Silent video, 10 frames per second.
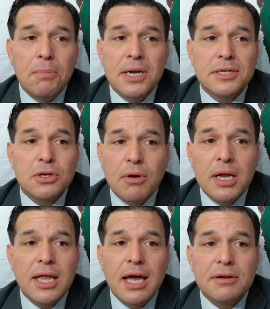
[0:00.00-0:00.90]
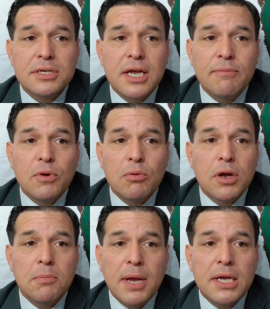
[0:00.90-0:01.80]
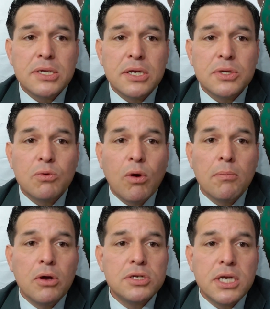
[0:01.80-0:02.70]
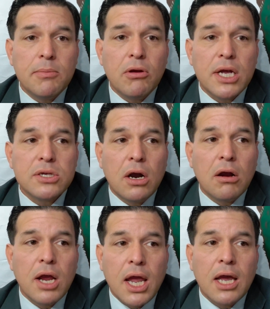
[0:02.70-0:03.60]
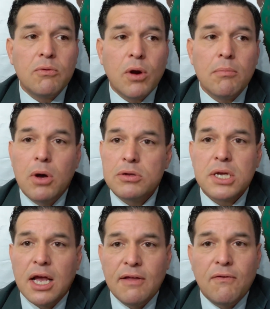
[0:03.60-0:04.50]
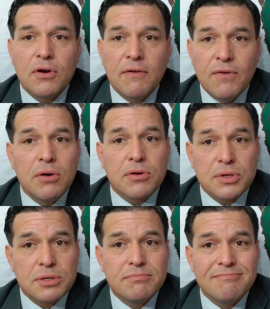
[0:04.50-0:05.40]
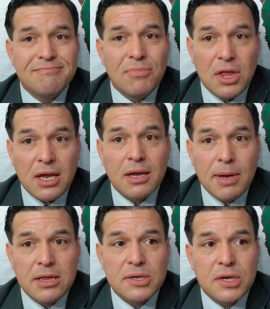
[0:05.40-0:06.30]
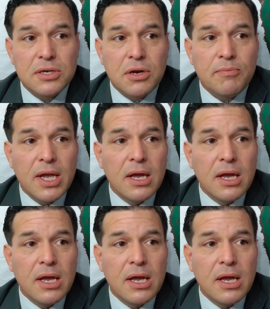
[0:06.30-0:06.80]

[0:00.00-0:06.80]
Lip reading: but it's greatly out of step with where the base is, where most Democrats are, and where most California voters think about this issue.